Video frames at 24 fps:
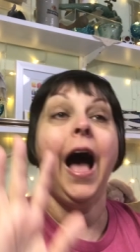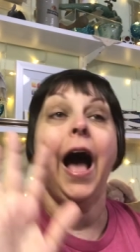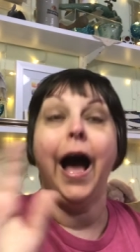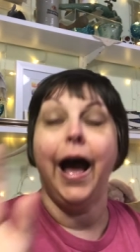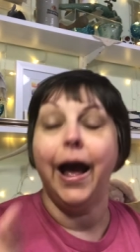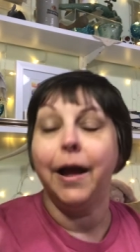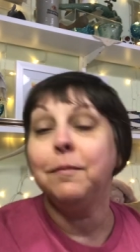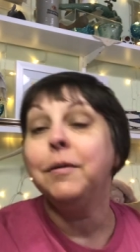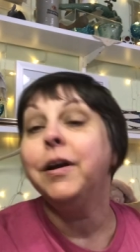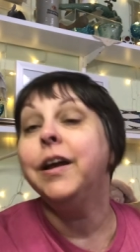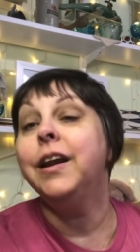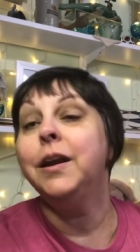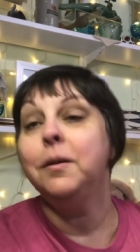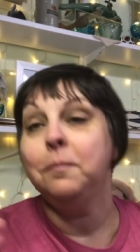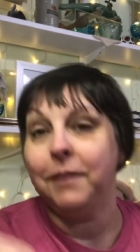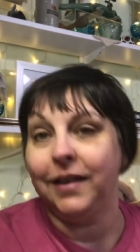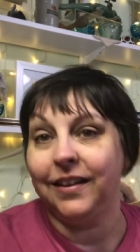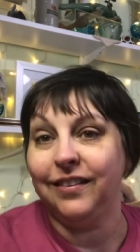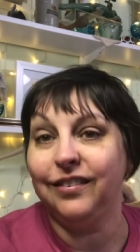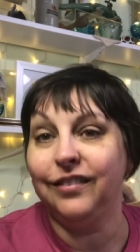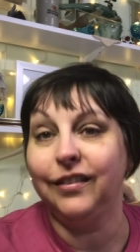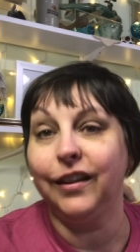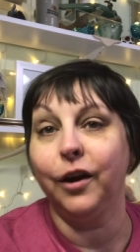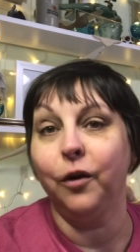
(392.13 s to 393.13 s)
I'm going to
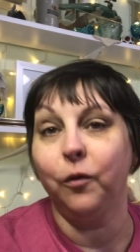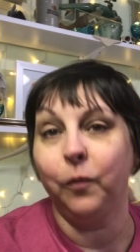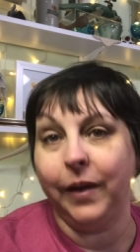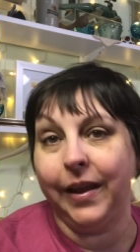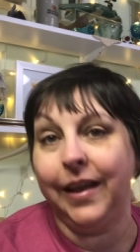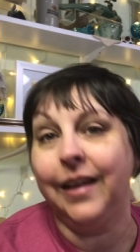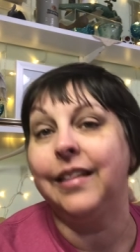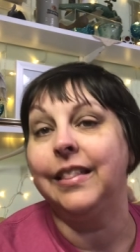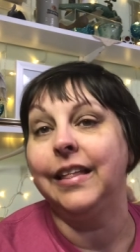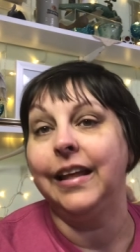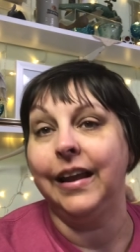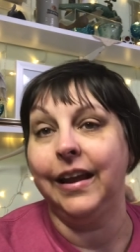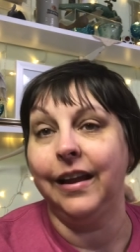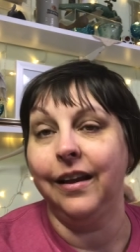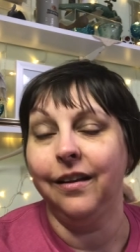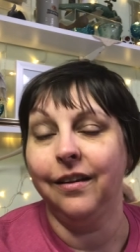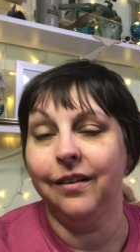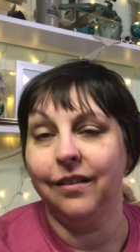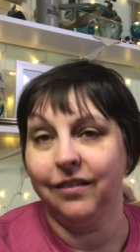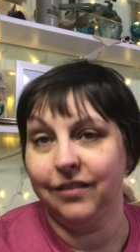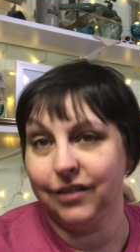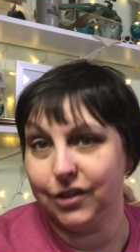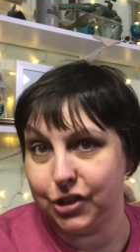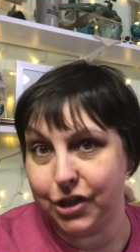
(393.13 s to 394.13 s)
miss their weekly
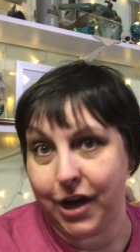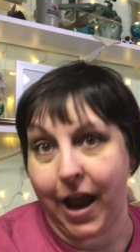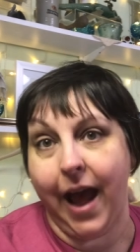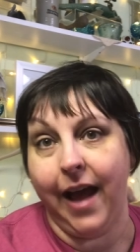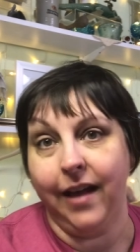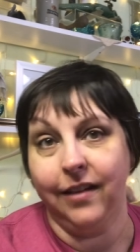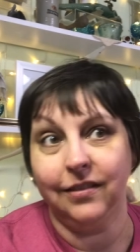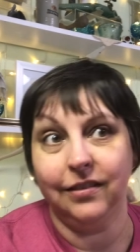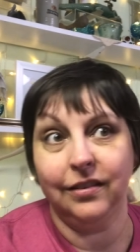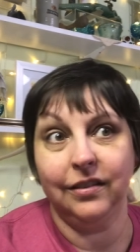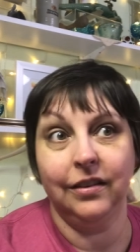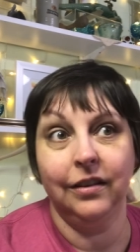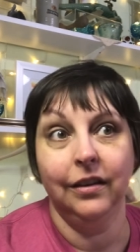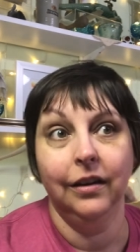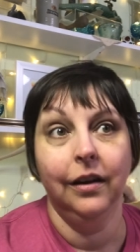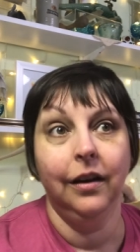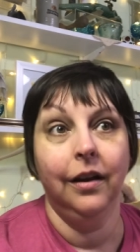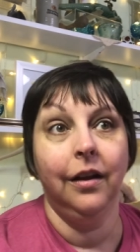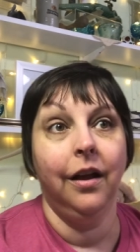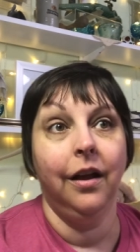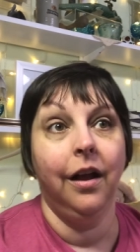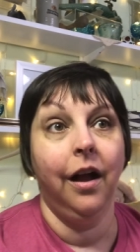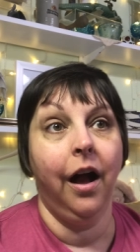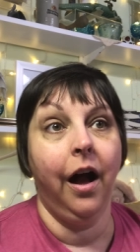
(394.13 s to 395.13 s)
chats.
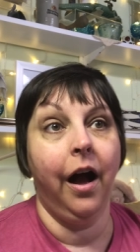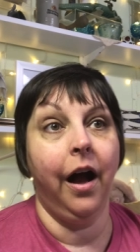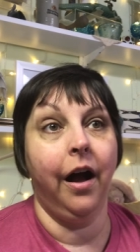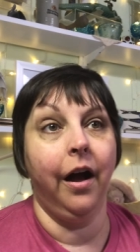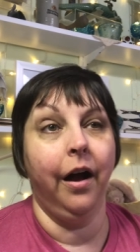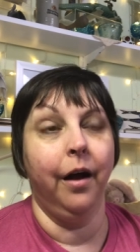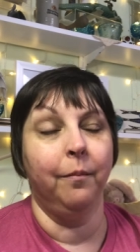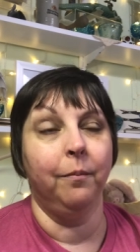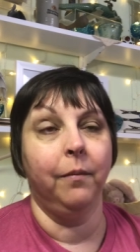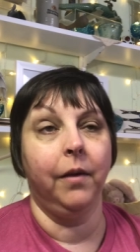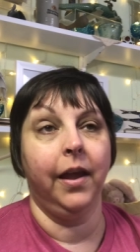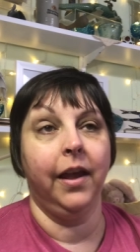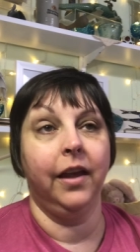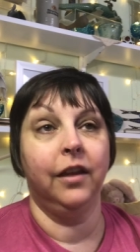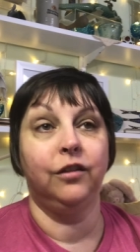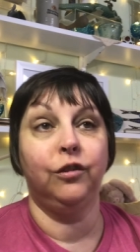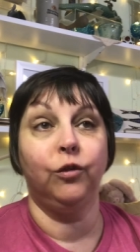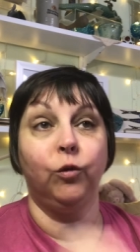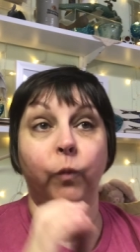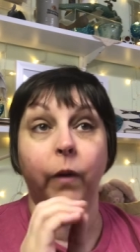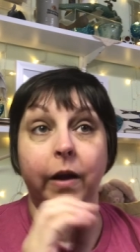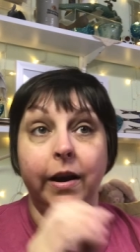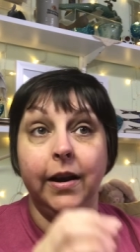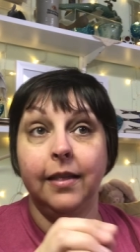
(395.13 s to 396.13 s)
Um, it's
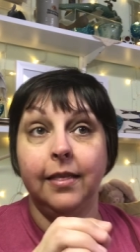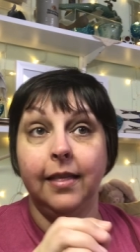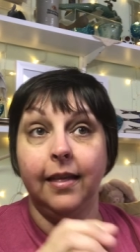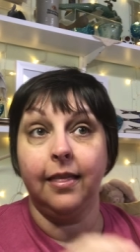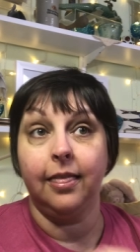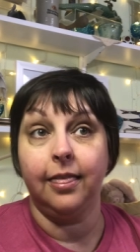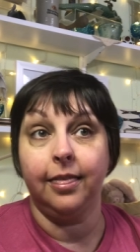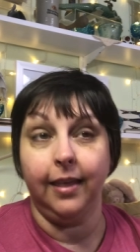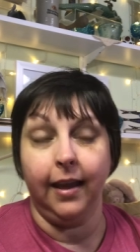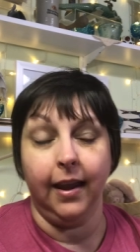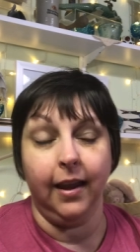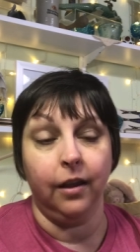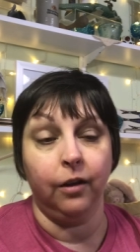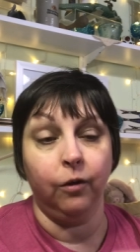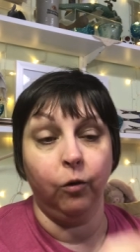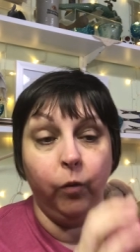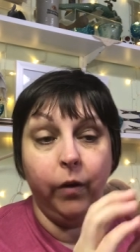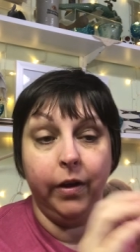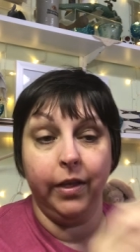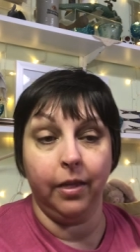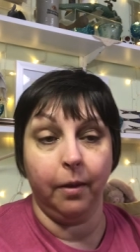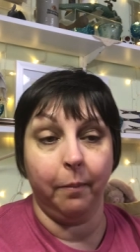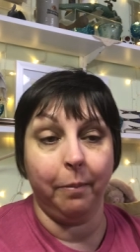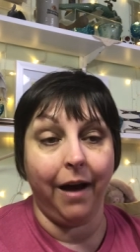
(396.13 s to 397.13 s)
one of the thing, one
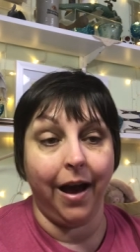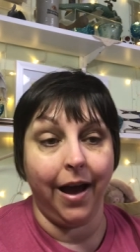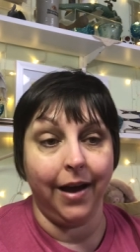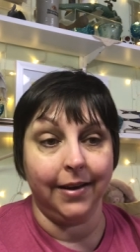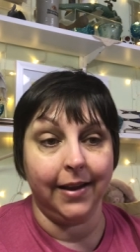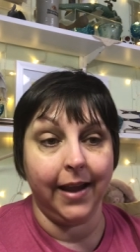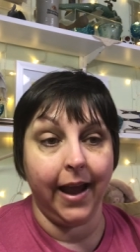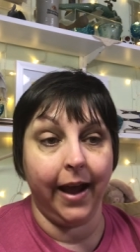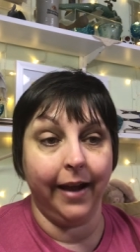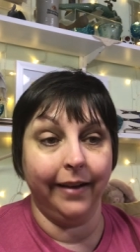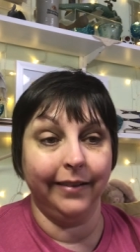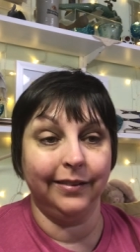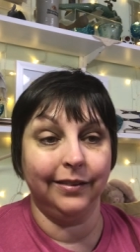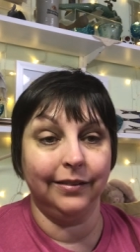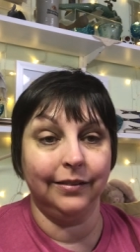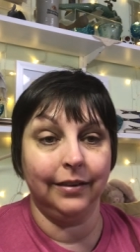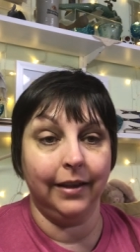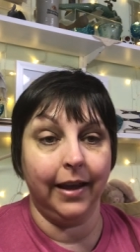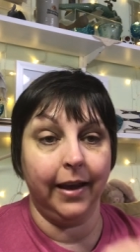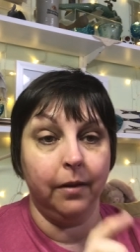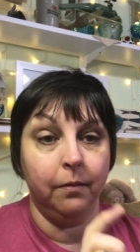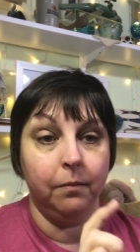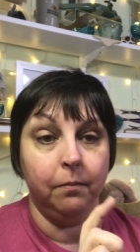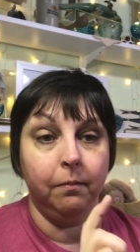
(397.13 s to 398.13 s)
of the podcasts
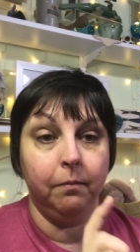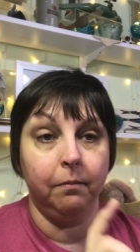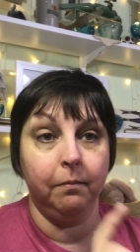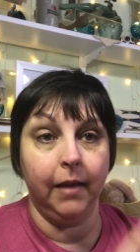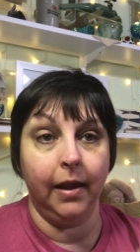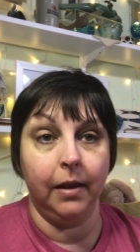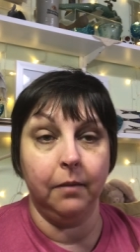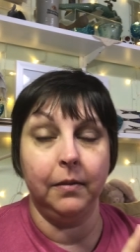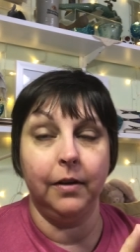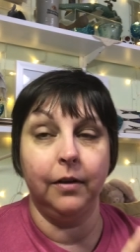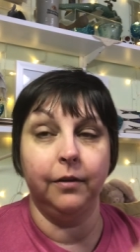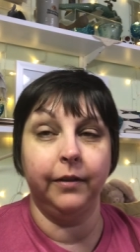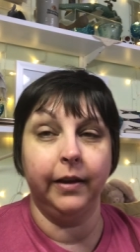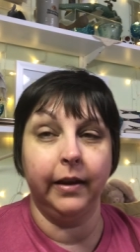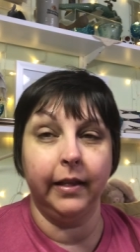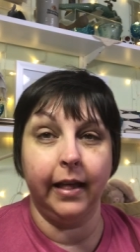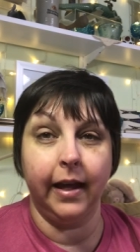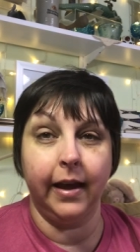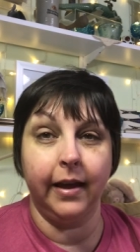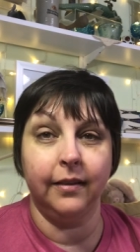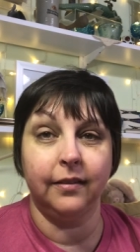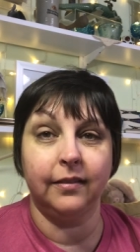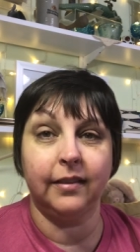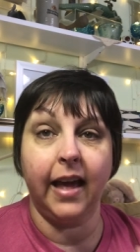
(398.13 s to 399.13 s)
that made me
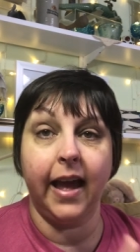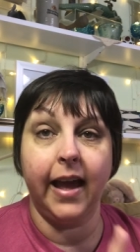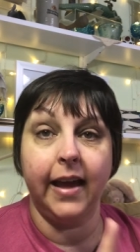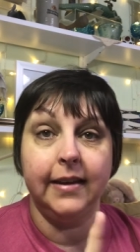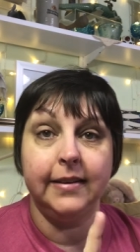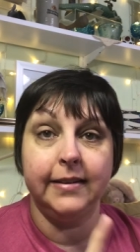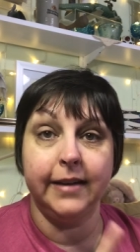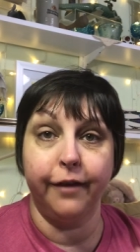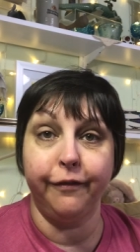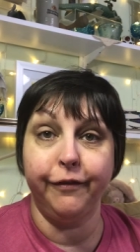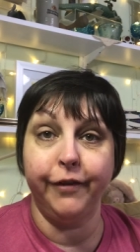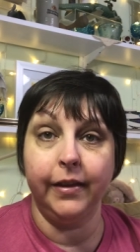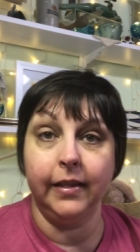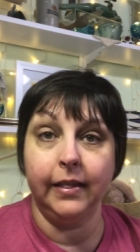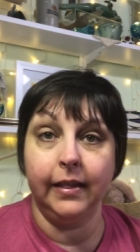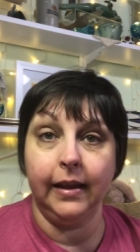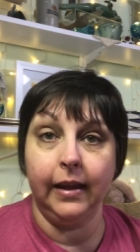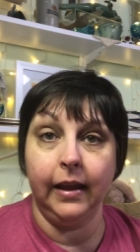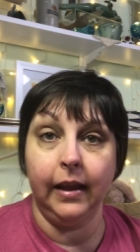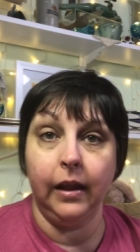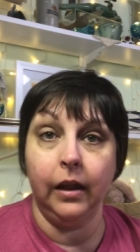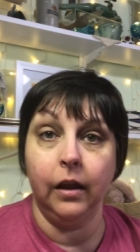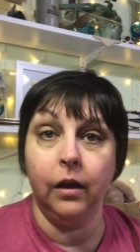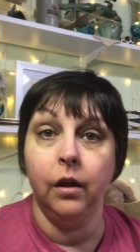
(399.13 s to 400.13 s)
realize I
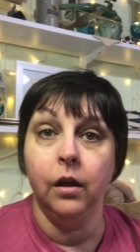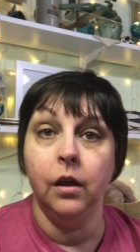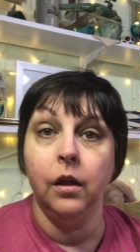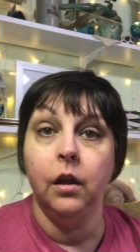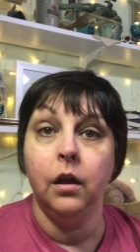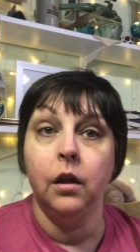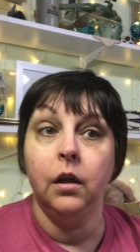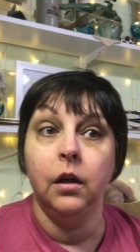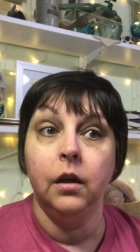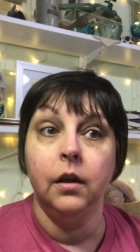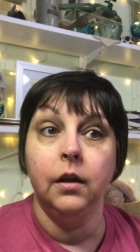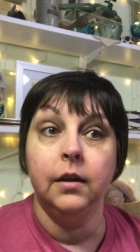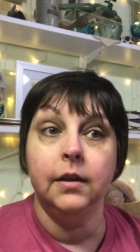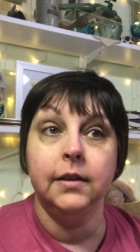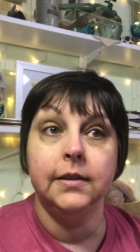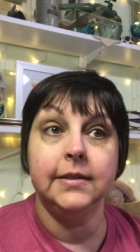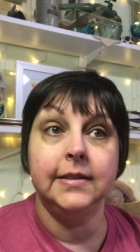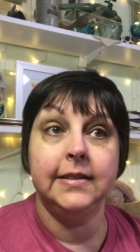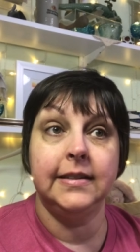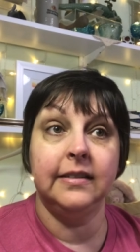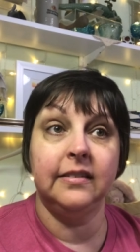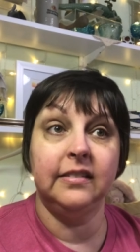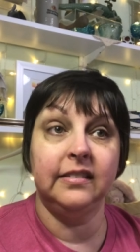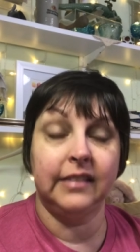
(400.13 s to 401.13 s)
definitely
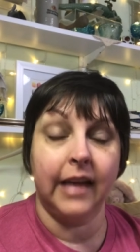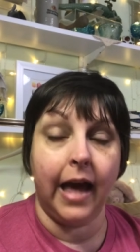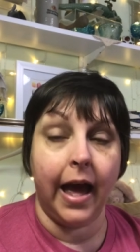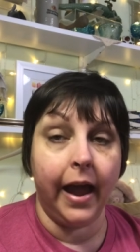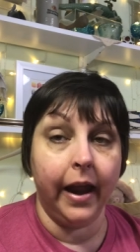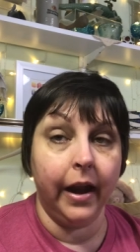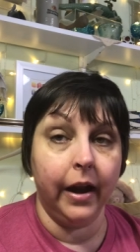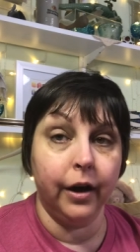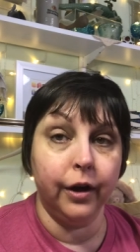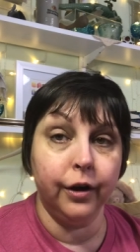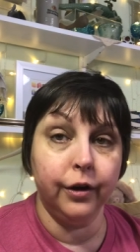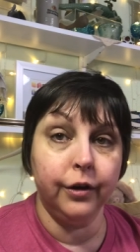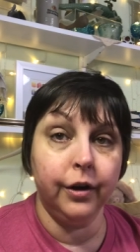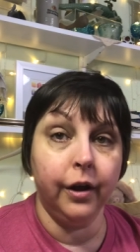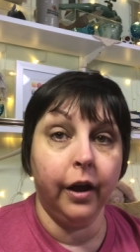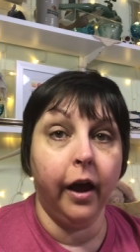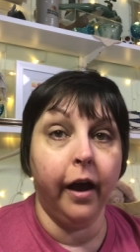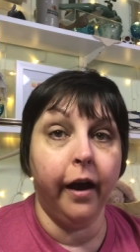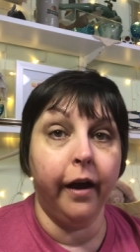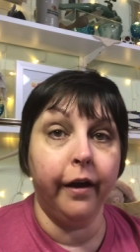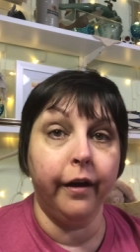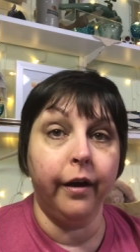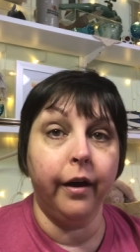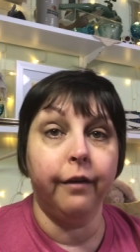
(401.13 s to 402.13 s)
desired
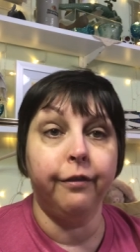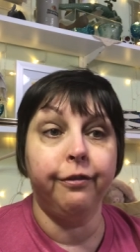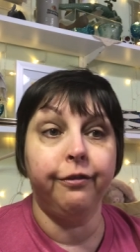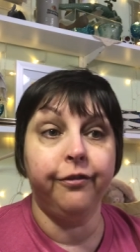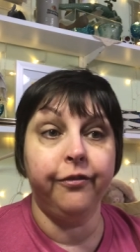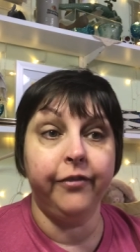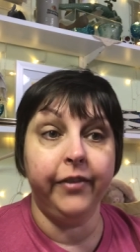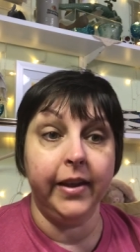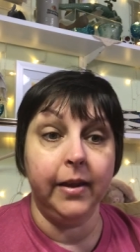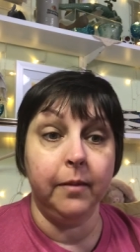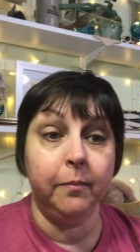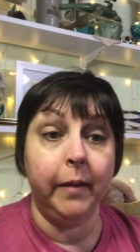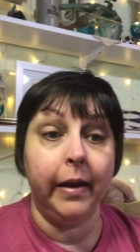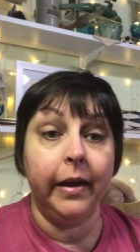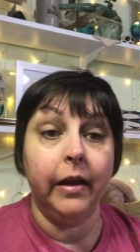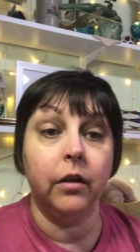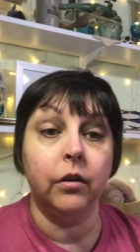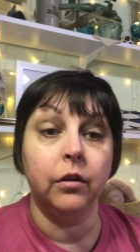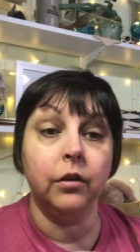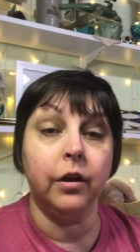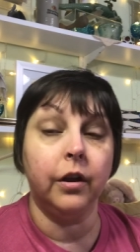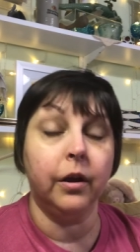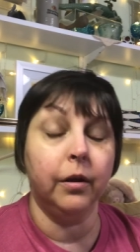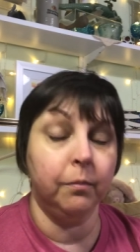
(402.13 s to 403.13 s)
a
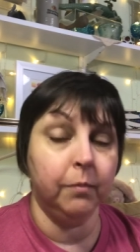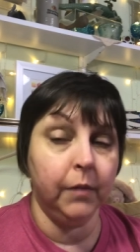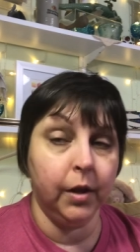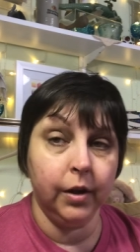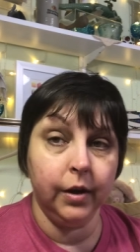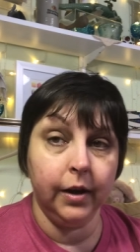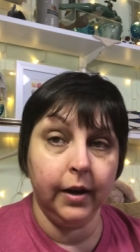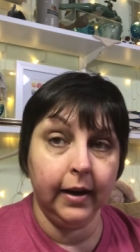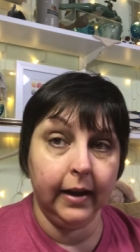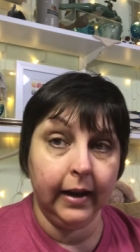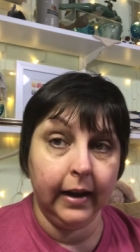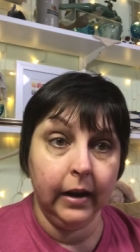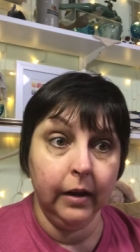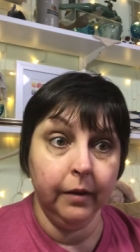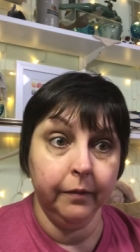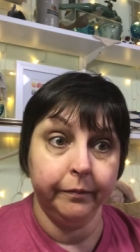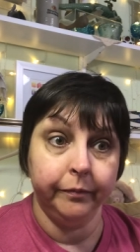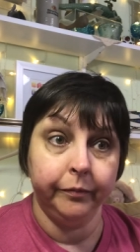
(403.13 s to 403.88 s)
female community